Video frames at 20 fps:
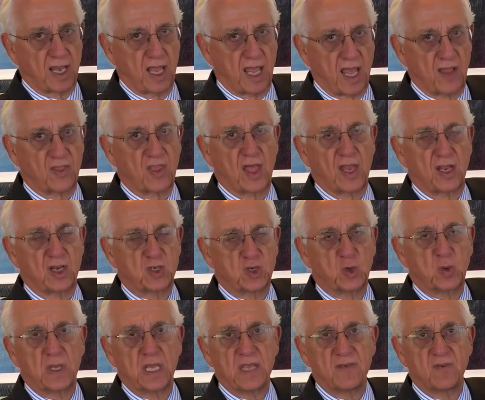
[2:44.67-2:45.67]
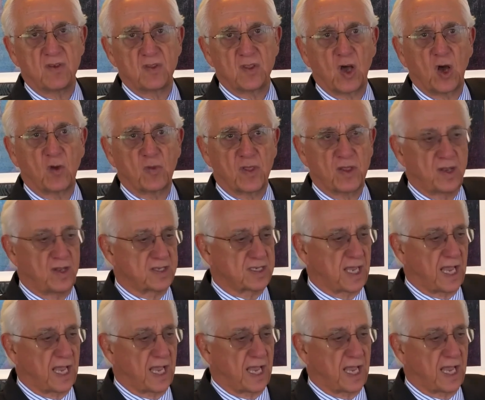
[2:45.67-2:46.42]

athletic shoe, even though that is